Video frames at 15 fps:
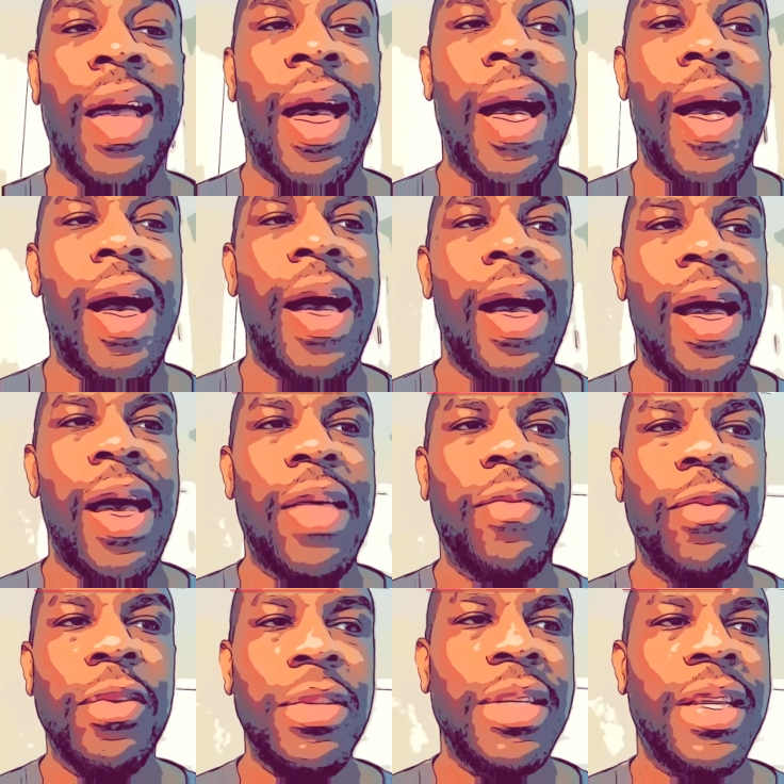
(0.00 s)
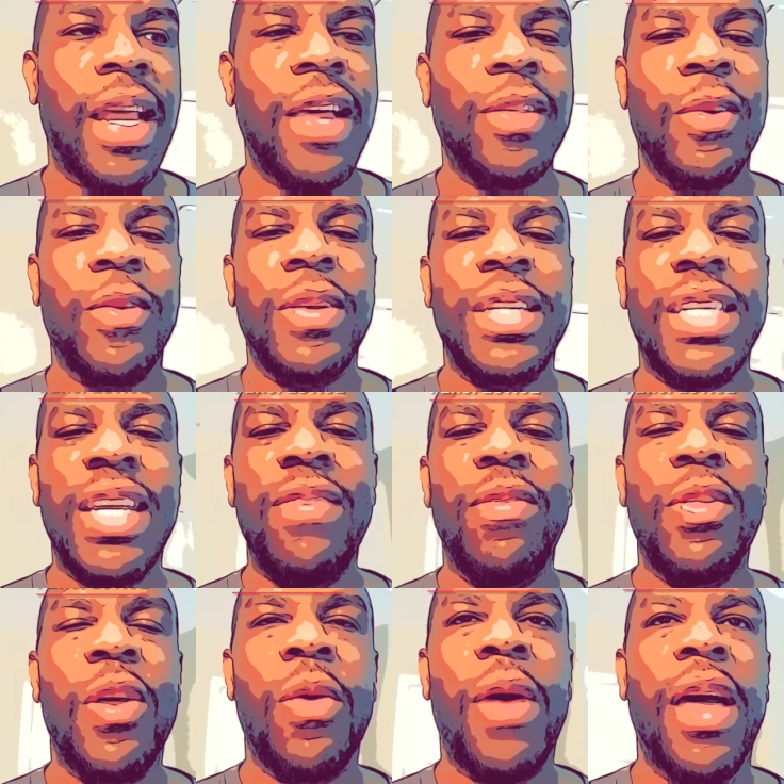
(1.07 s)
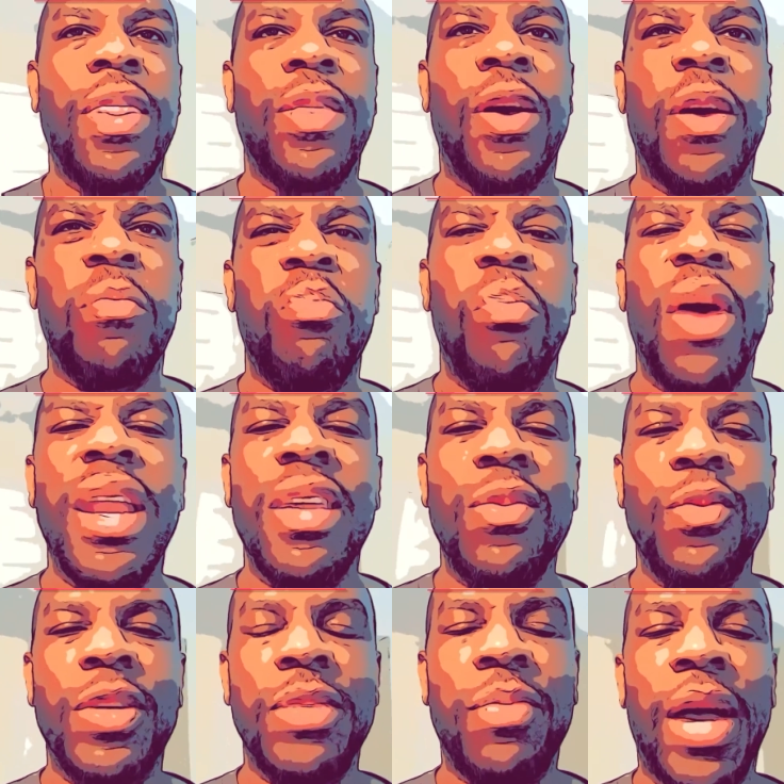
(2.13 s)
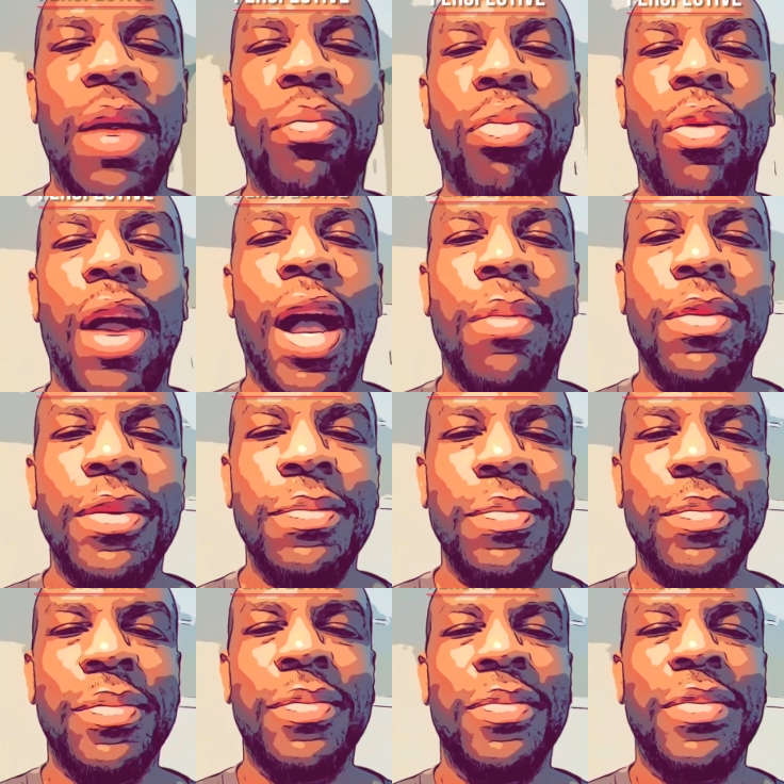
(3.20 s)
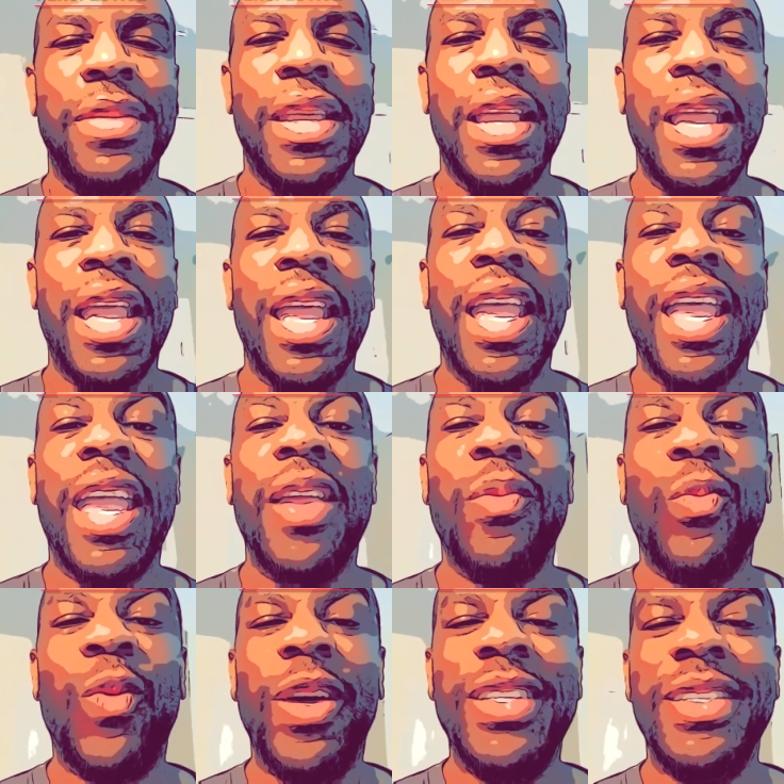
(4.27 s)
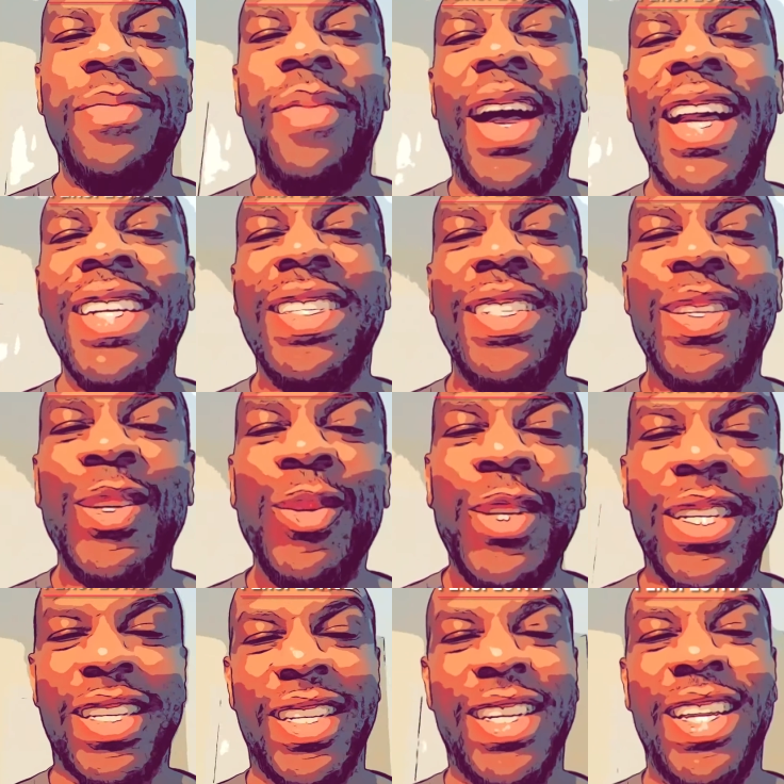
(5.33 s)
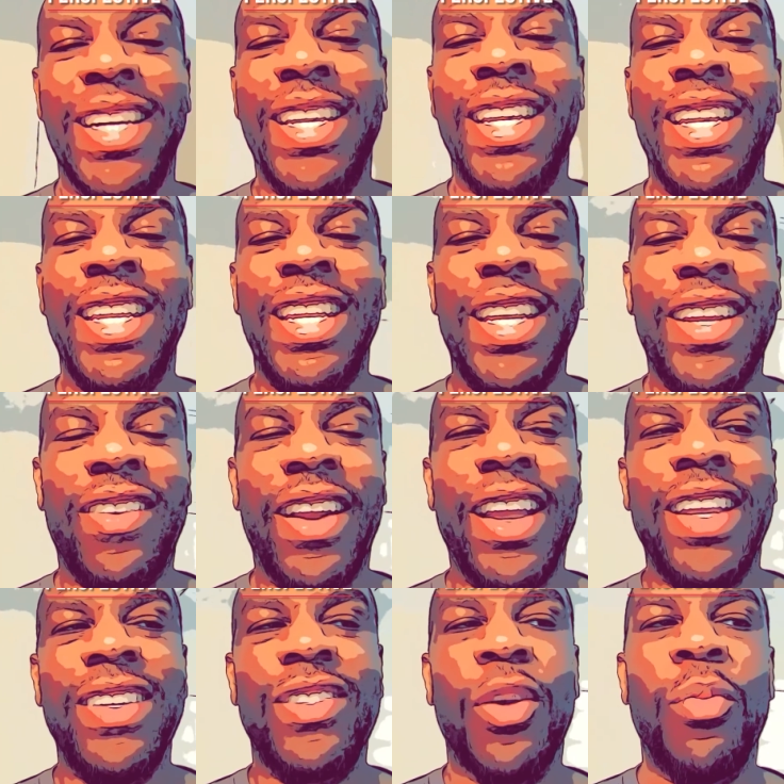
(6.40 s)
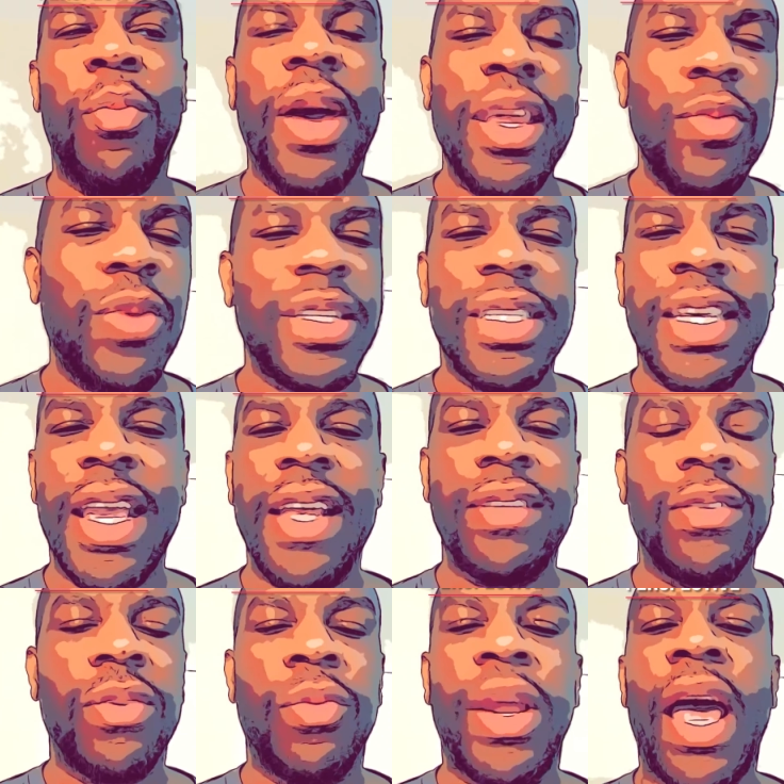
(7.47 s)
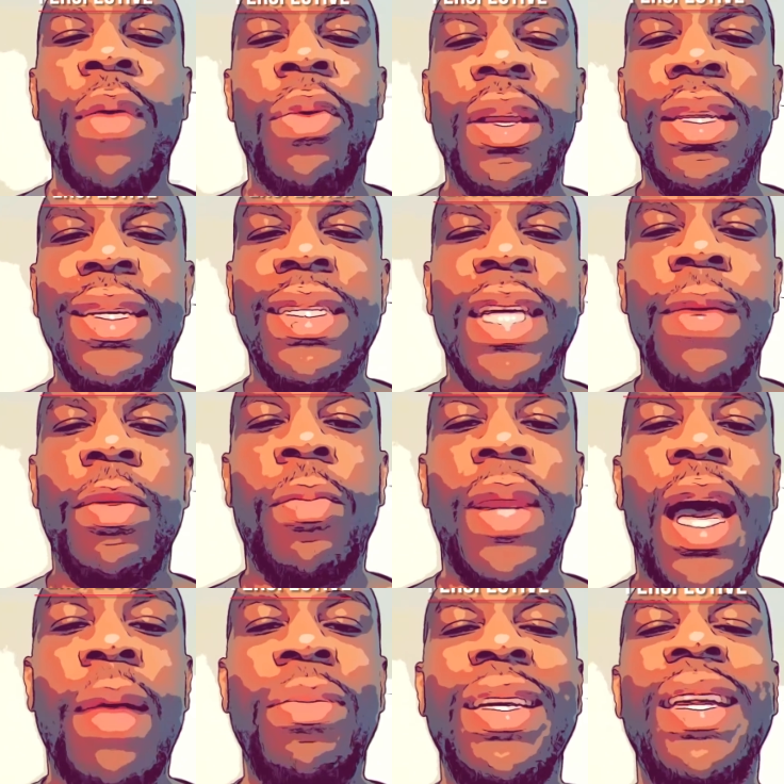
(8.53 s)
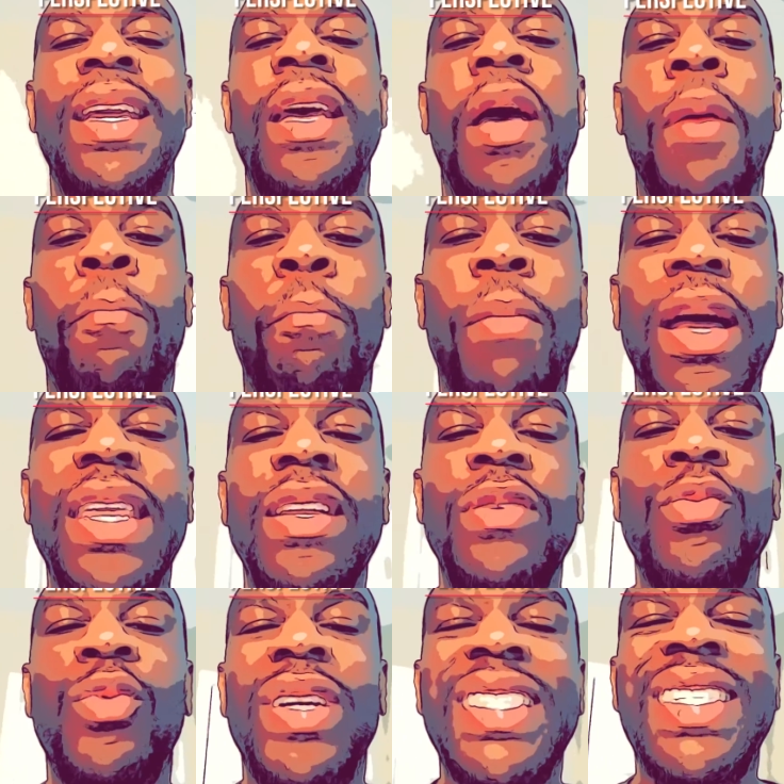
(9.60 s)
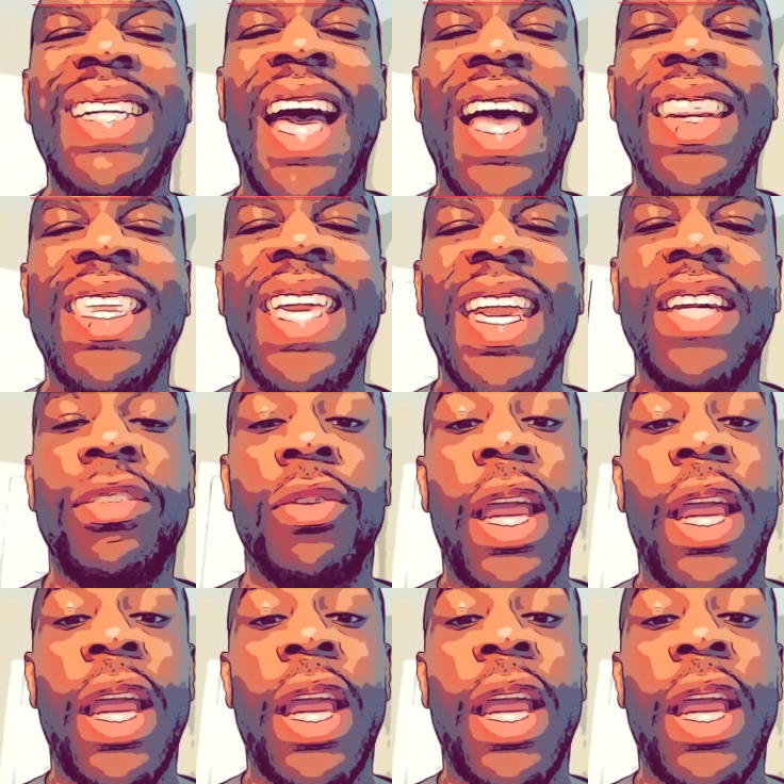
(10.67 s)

Uh, the first thing I learned is even though I thought money was my problem, it wasn't my solution, right? So money wasn't the answer. And when I wanted to escape the monopoly, money was not the answer.